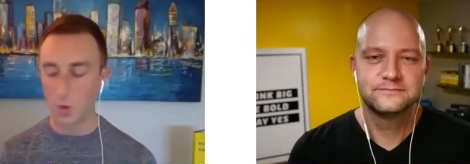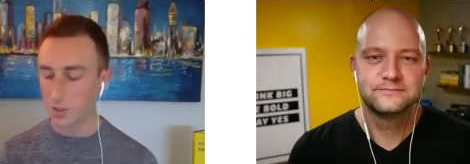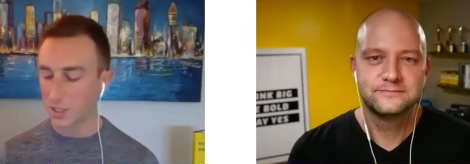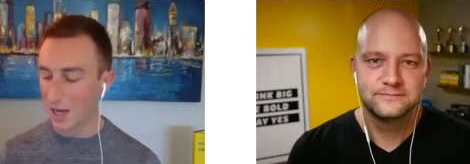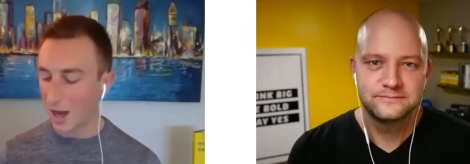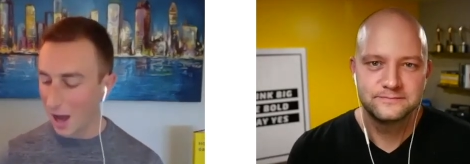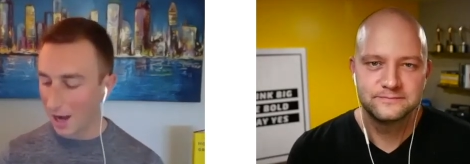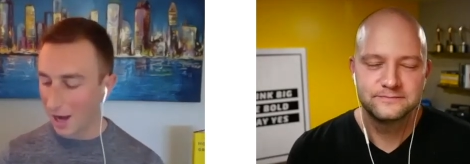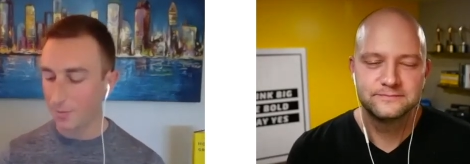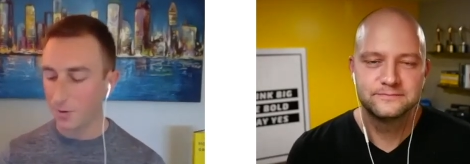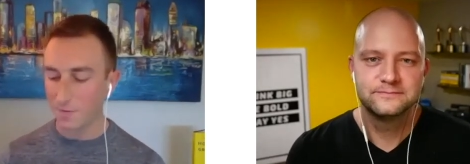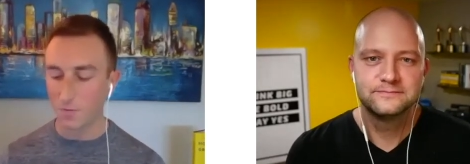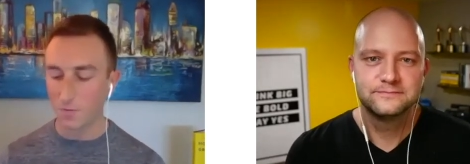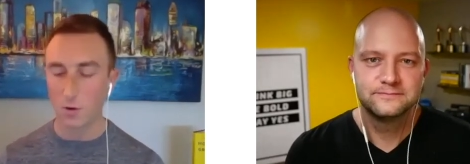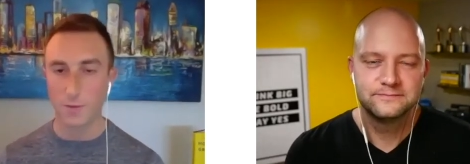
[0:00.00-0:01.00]
Speaker 1: most
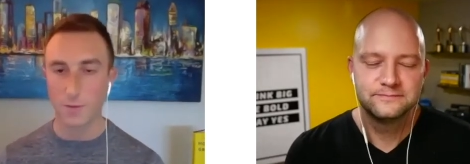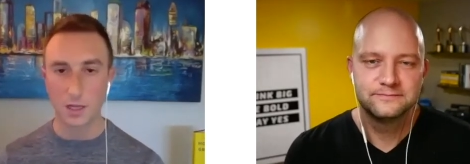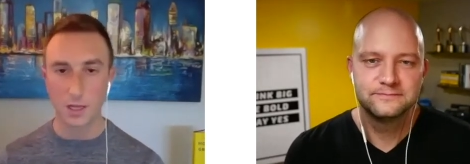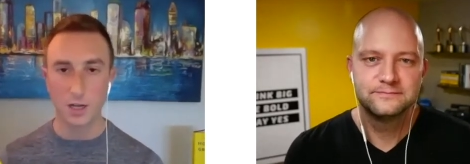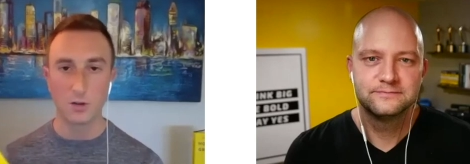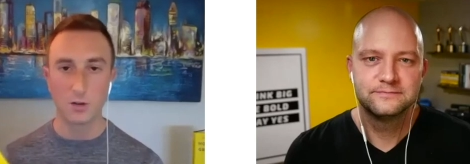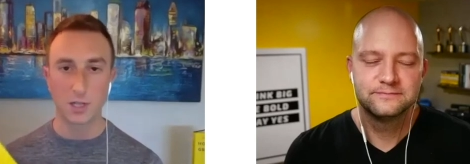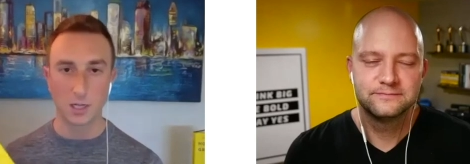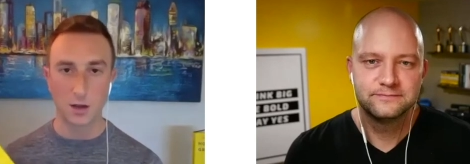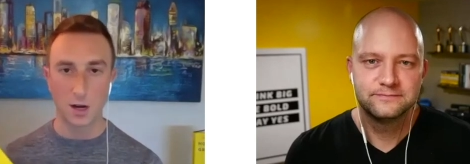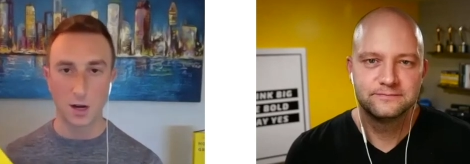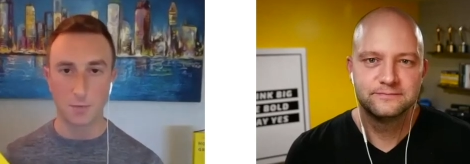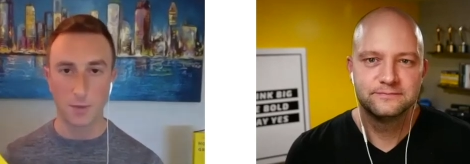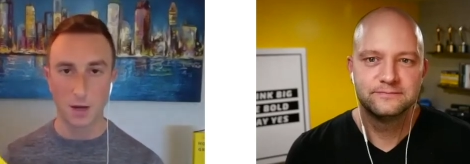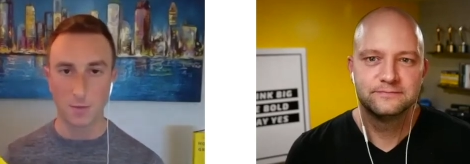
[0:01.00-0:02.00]
high performing leaders i
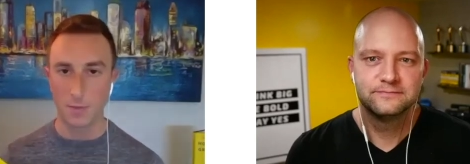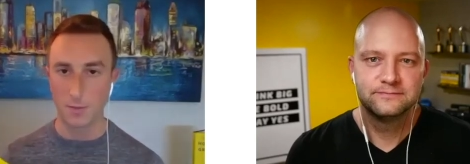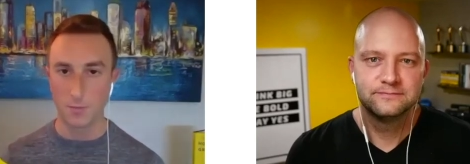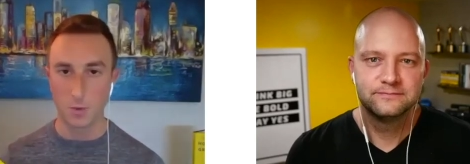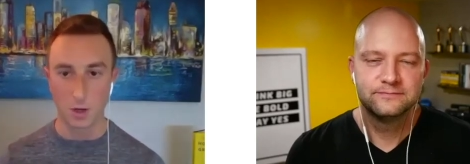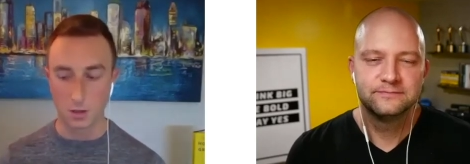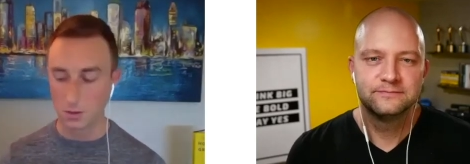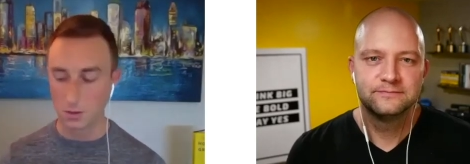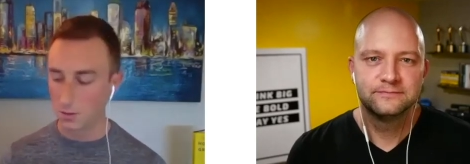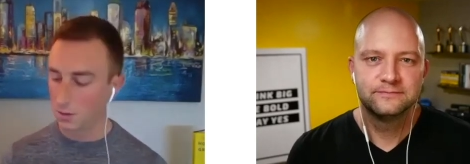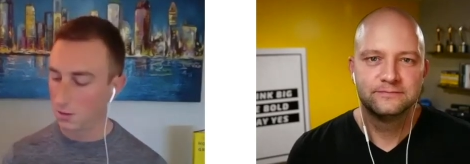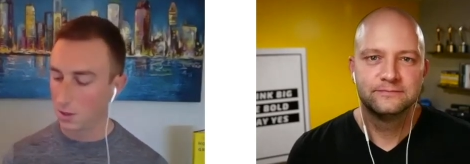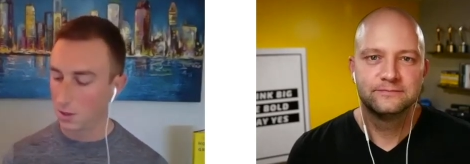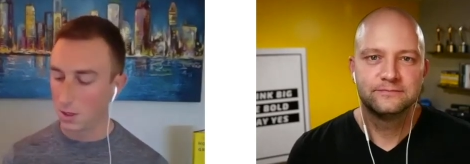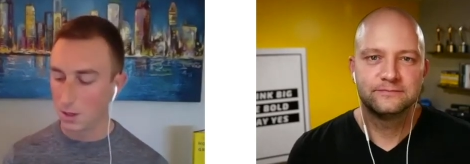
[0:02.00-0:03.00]
talk about in my book
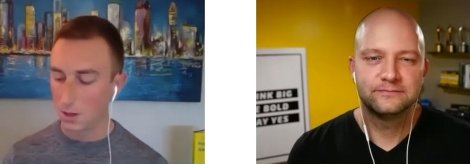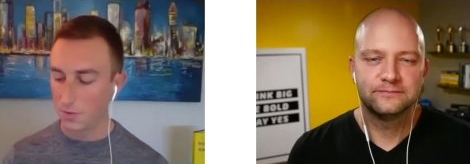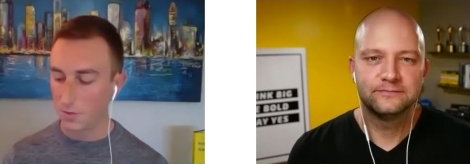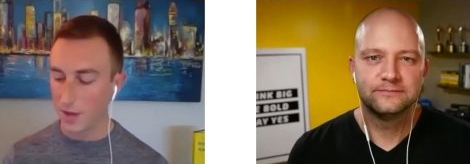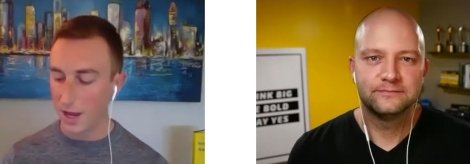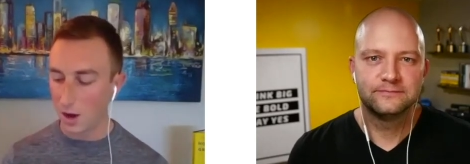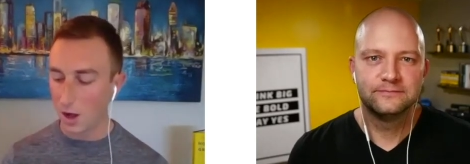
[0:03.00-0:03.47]
hmm.